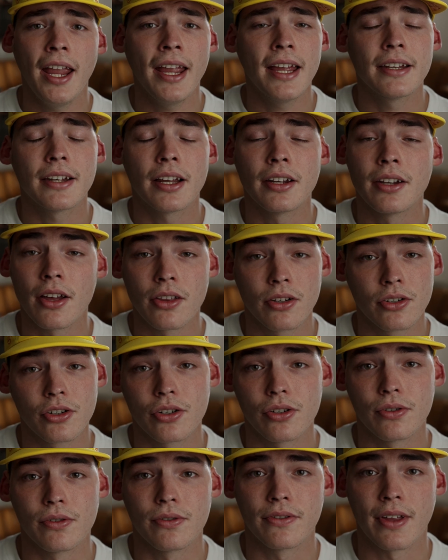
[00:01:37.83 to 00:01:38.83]
and another
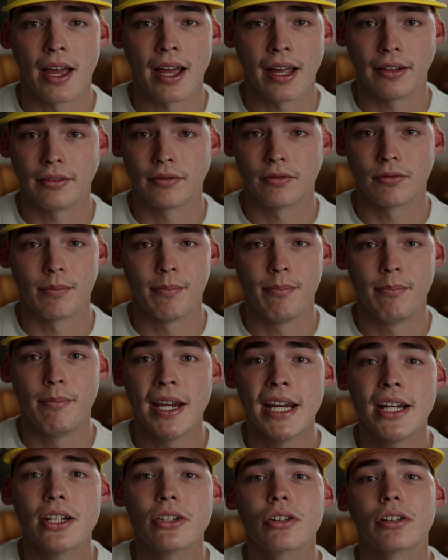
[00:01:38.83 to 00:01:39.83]
shoe that
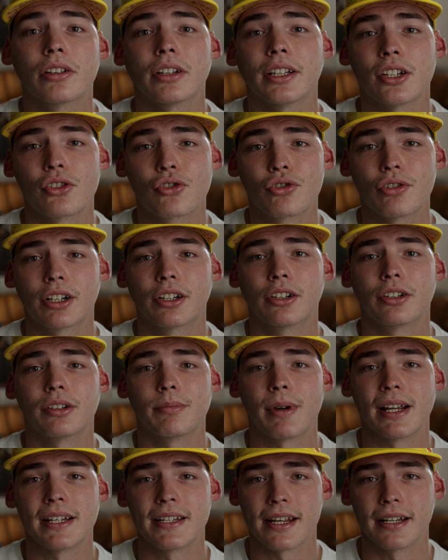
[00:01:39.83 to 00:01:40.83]
majorly
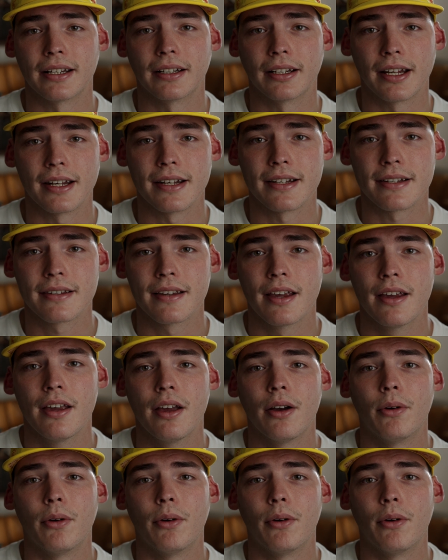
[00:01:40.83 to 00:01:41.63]
triggered my tendonitis